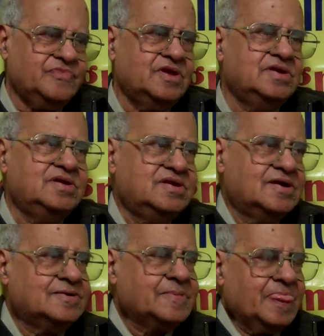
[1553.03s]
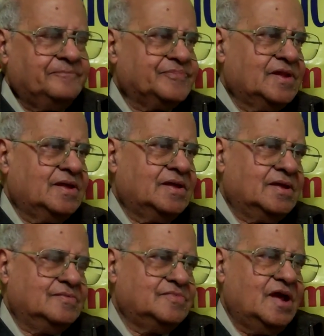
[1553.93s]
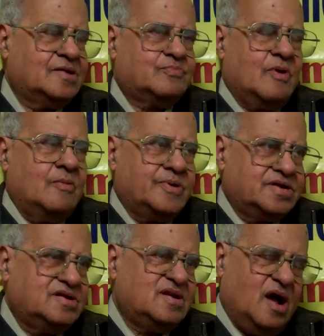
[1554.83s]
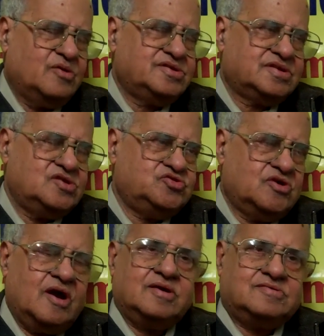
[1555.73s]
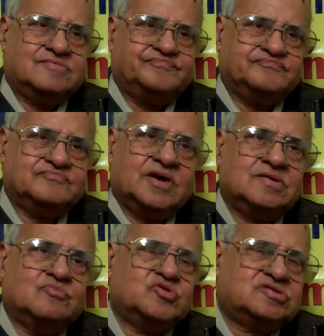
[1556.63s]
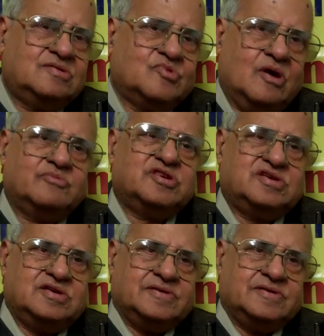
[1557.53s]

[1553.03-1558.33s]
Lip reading: India, mm-hmm. that property now is enjoyed by the Muslim community.